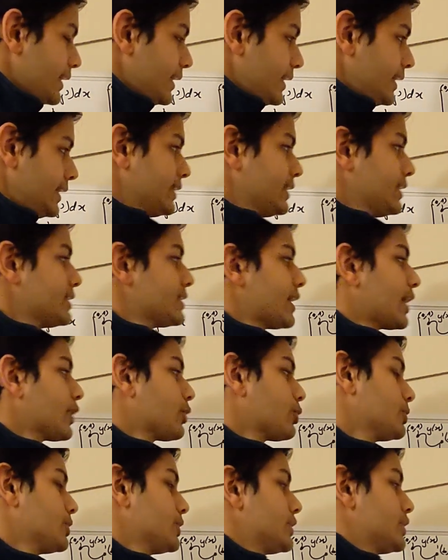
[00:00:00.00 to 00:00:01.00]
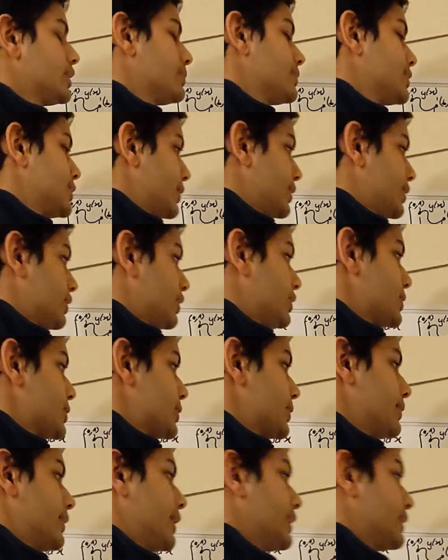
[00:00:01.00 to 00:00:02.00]
And these higher order terms, you can also
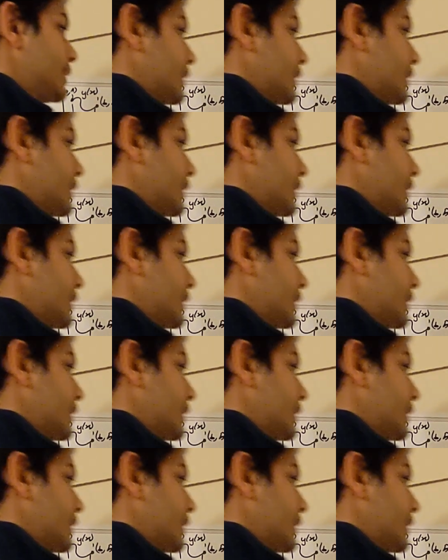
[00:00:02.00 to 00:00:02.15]
write